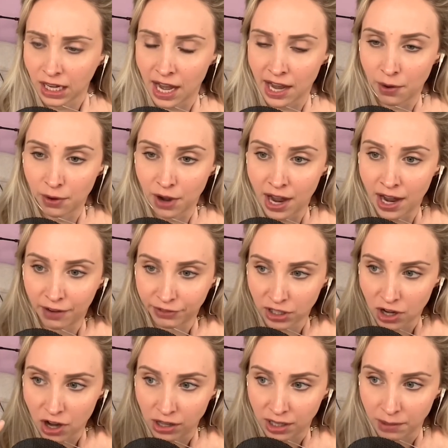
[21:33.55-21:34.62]
I often
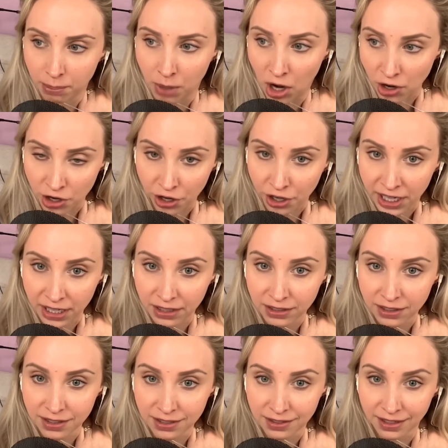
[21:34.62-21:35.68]
call it partner
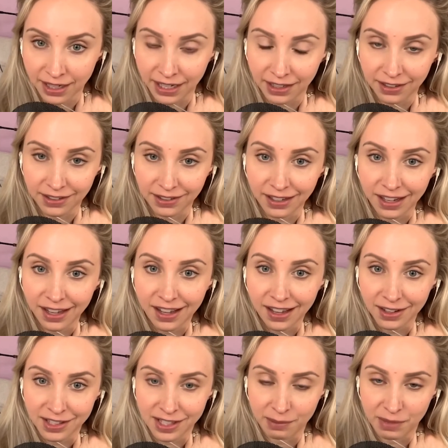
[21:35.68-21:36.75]
guilt. Like,
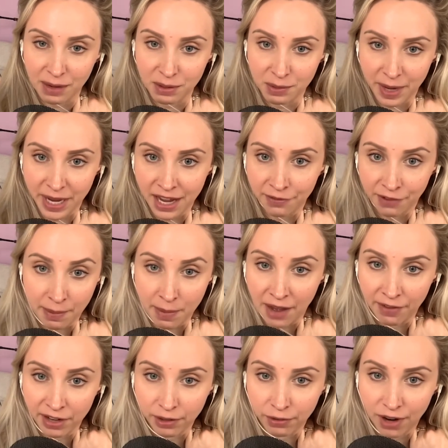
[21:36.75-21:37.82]
sometimes if I'm
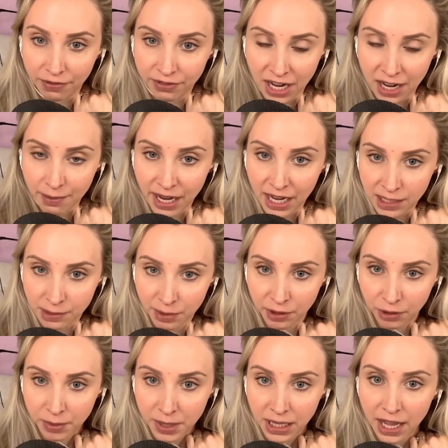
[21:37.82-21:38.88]
having a rough day, my husband
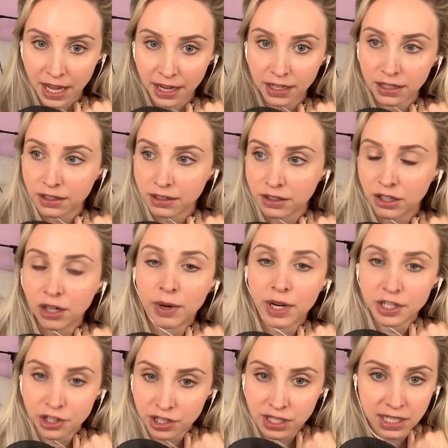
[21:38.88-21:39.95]
will be like, you know what,
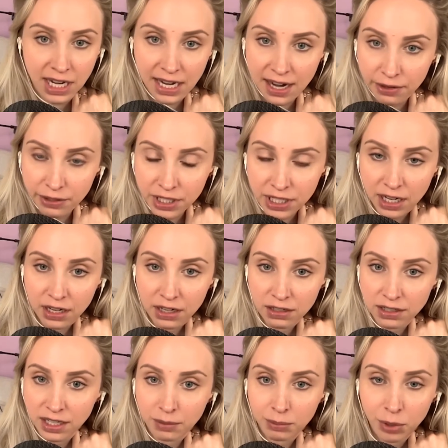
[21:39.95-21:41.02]
just stay downstairs,
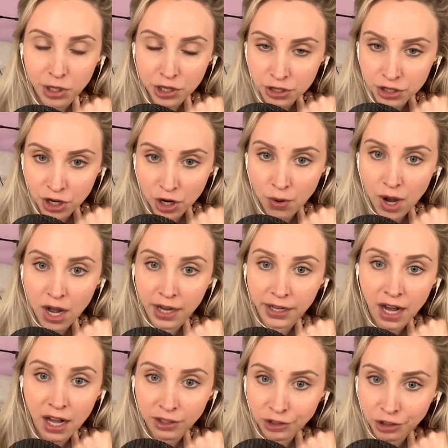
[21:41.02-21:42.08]
like put your show on,
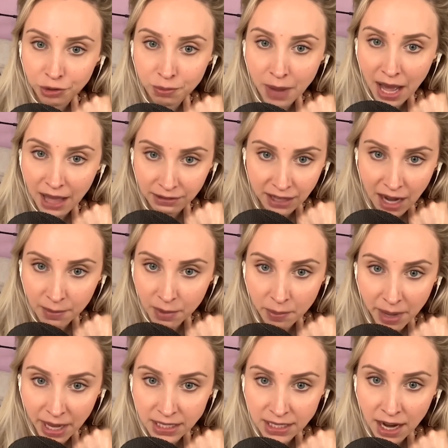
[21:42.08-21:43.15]
I'll do bath time and
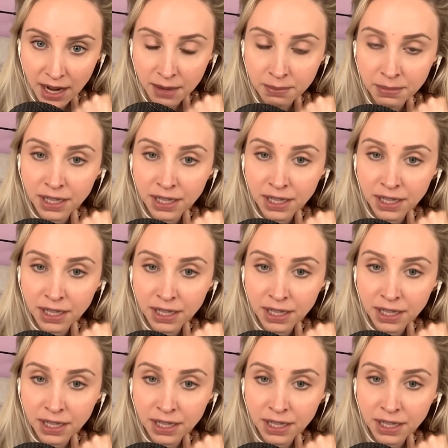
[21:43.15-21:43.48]
bedtime.